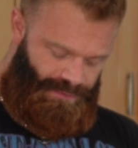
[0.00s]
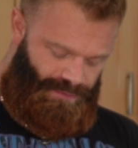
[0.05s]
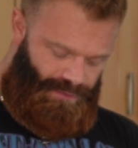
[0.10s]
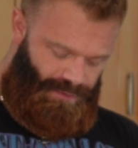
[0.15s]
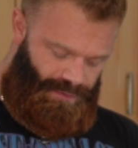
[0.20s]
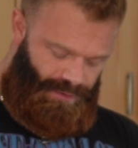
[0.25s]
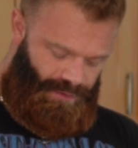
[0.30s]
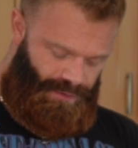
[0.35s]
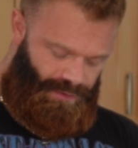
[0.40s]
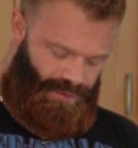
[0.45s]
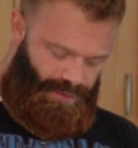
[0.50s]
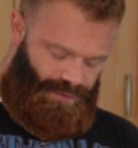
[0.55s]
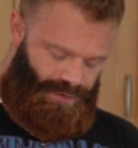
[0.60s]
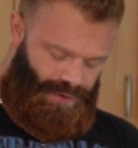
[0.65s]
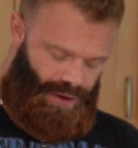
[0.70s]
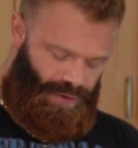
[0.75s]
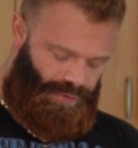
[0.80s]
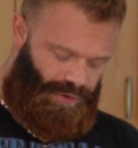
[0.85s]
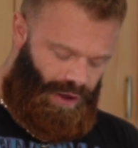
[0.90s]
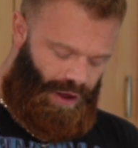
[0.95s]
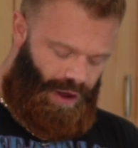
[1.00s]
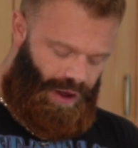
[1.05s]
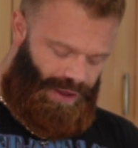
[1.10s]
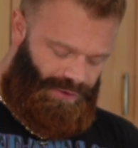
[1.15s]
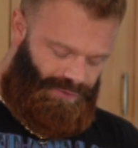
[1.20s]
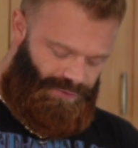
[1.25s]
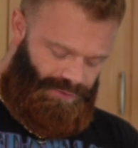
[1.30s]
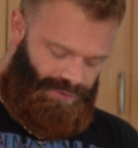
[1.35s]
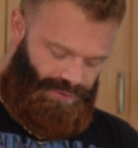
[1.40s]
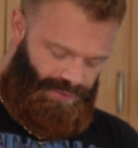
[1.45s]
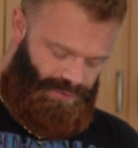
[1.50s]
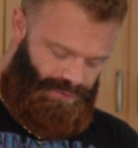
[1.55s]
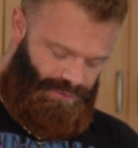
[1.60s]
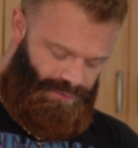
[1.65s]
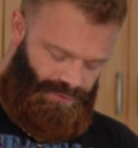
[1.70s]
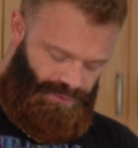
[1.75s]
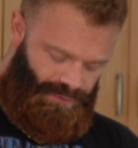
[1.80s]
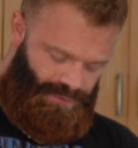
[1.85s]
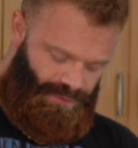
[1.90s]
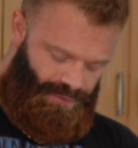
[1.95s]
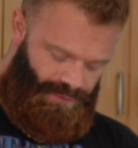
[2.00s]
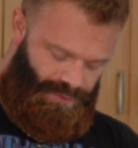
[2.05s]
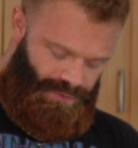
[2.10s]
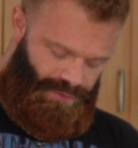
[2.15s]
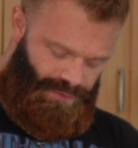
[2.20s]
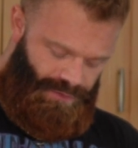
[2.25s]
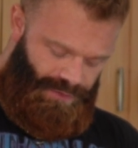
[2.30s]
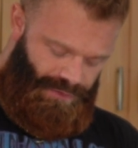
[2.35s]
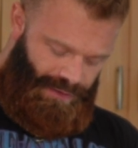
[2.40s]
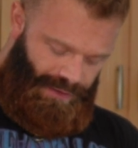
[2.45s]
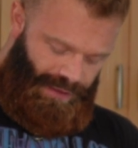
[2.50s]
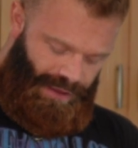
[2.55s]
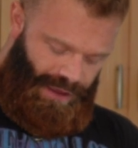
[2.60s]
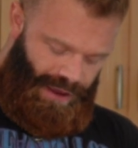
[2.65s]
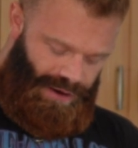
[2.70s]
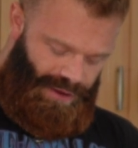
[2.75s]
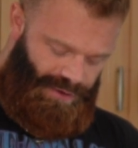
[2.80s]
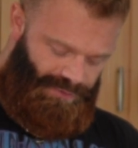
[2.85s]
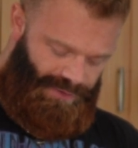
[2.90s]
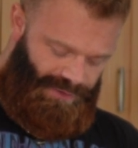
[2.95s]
Oh no, guys. I don't